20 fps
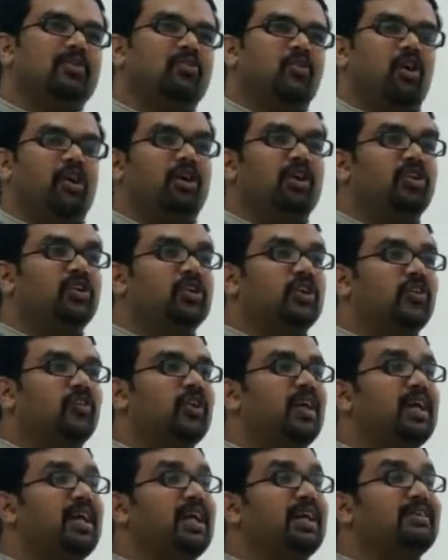For
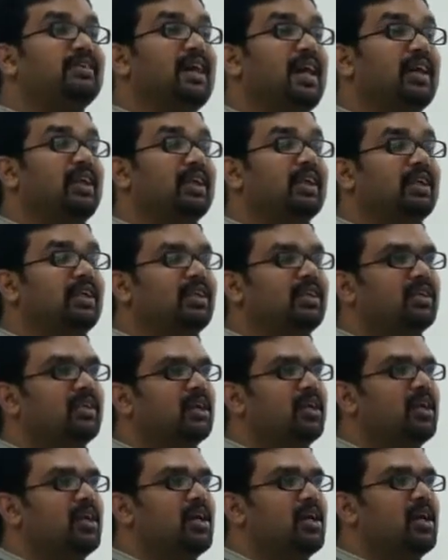Christopher Alexander,
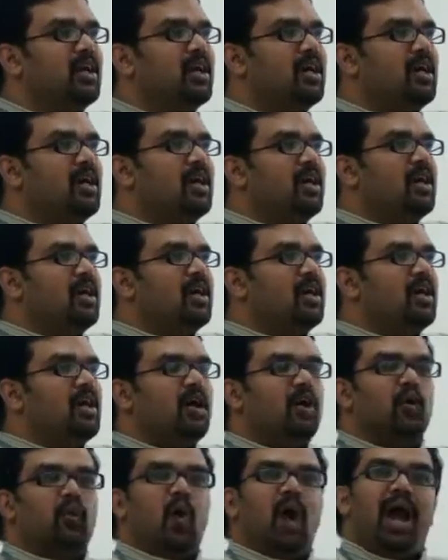
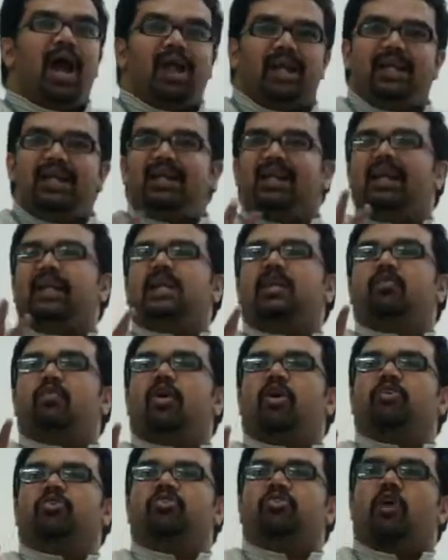quality
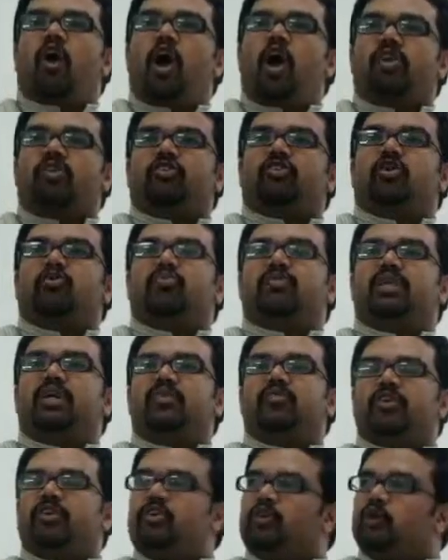was not
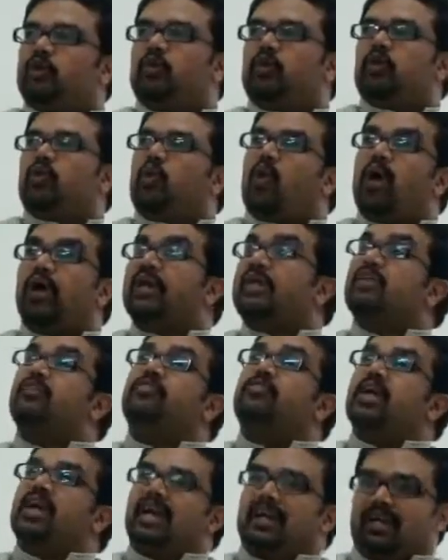something which you could
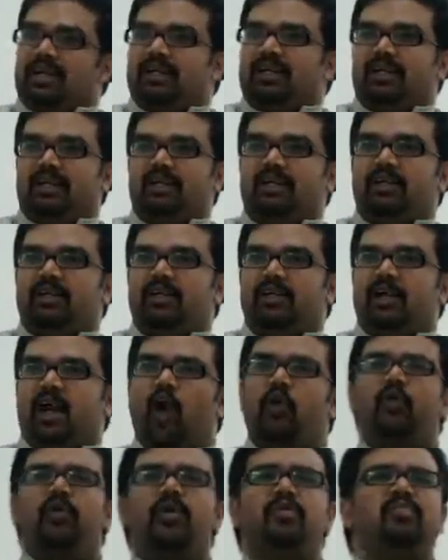quantify.
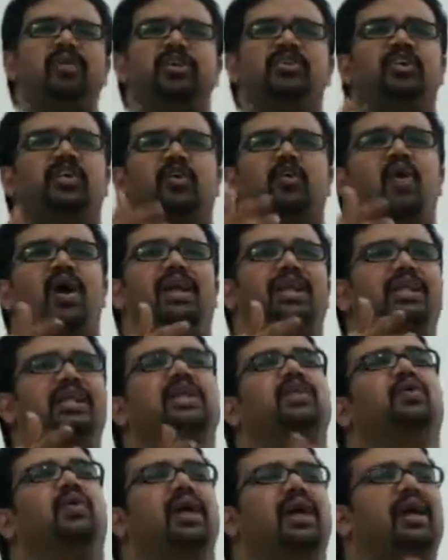How do we measure
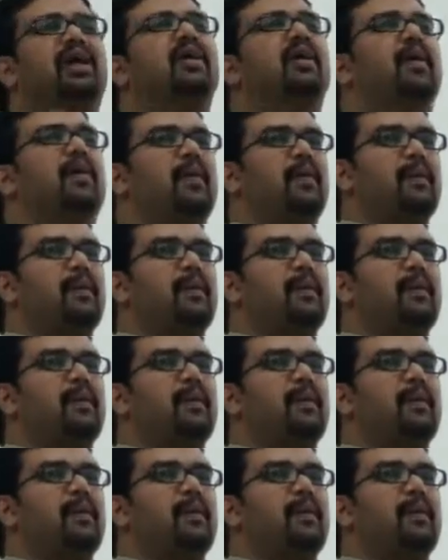quality today?